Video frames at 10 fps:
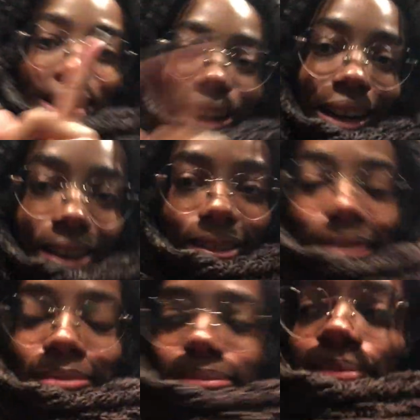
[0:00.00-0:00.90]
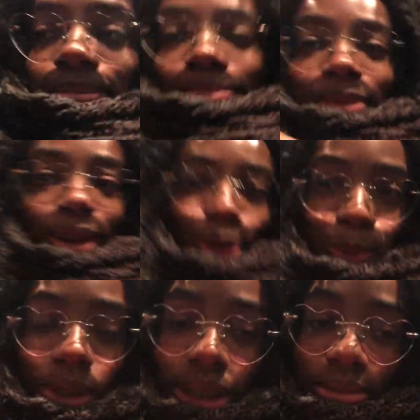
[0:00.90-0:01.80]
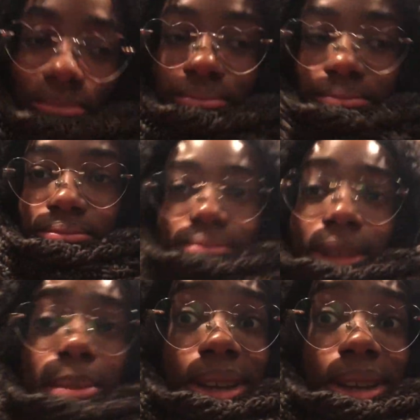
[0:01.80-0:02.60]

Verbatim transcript: see y'all later. Hopefully. I'm